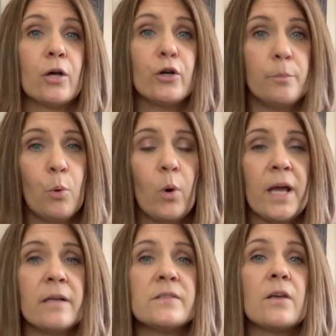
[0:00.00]
Good
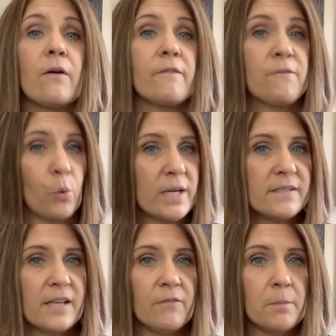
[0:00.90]
Boys,
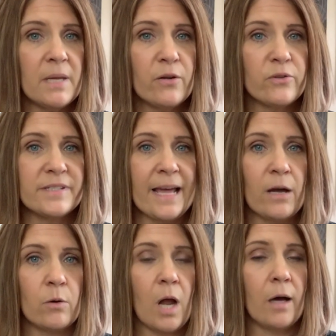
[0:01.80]
47 Meters
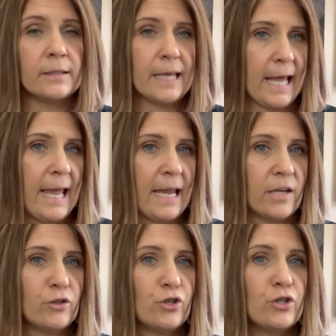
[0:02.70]
Down,
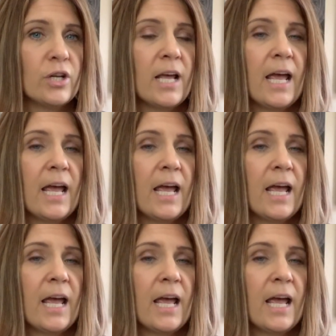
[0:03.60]
Uncaged,